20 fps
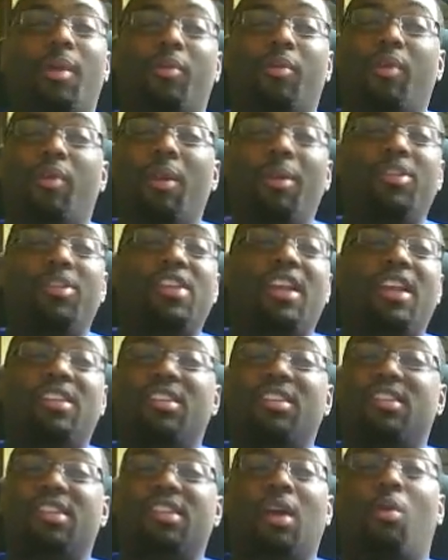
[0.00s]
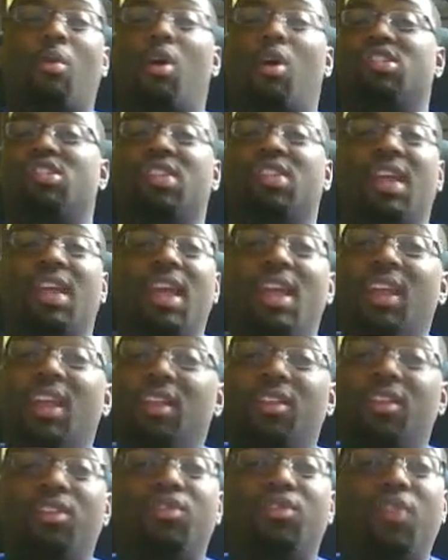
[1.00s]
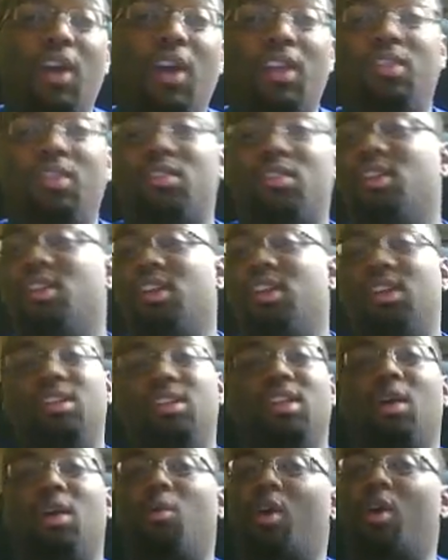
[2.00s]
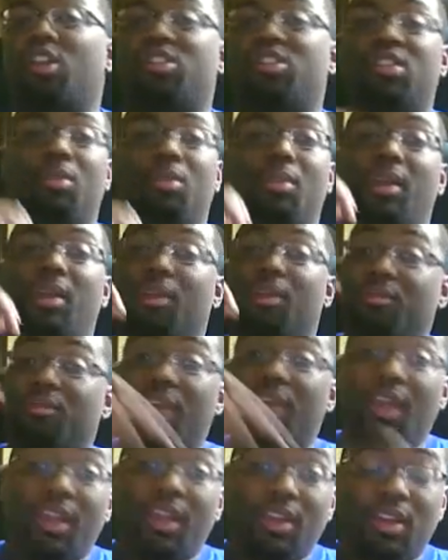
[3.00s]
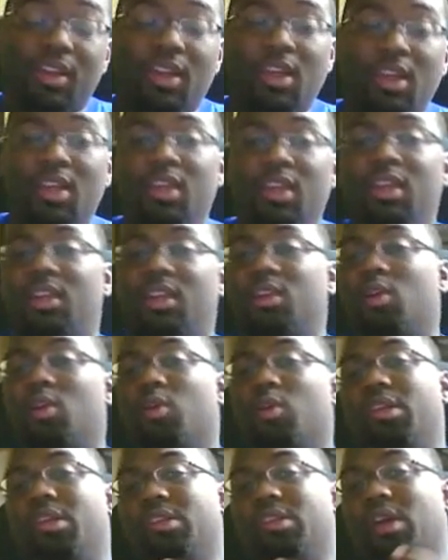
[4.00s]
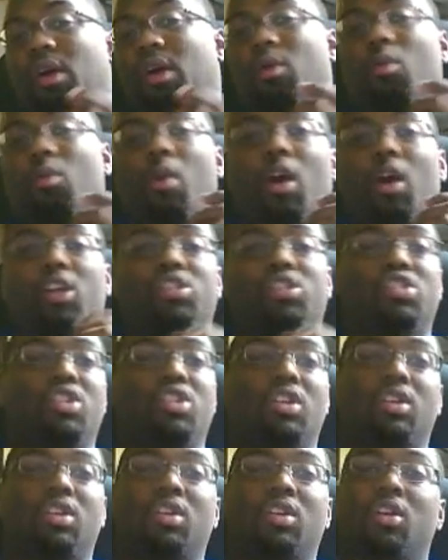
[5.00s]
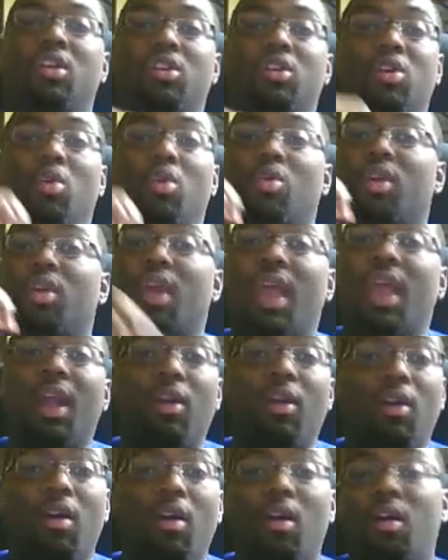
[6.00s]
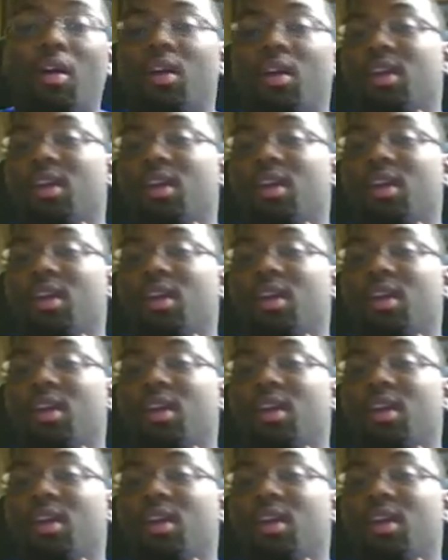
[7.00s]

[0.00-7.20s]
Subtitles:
Rampage Jackson is not watching any of these fights. He's not watching the main event. He's not watching Nogueira.